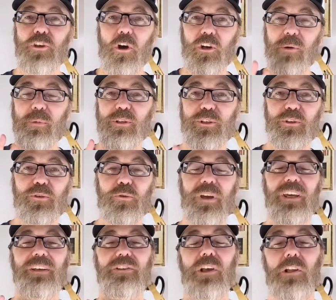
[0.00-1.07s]
Song number 2
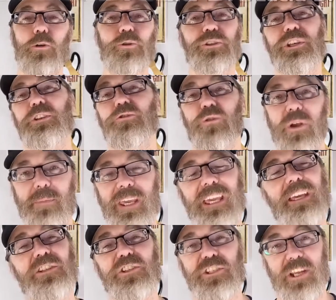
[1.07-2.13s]
is Lucid
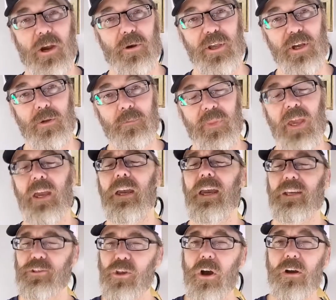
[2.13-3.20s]
Dreaming in Stereo,
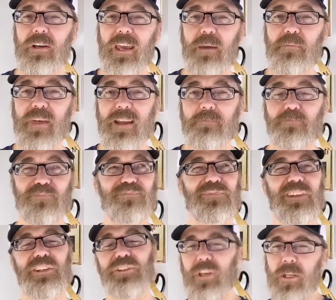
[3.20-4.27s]
a song name that
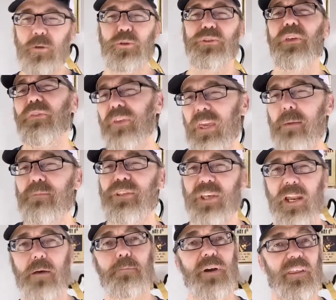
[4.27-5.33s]
continues the theme
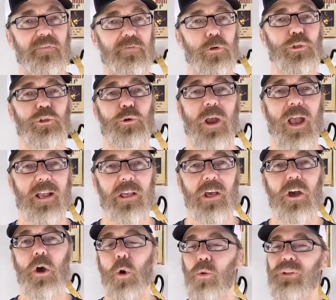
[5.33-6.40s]
set up by the first track,
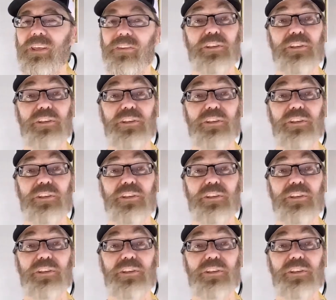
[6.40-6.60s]
only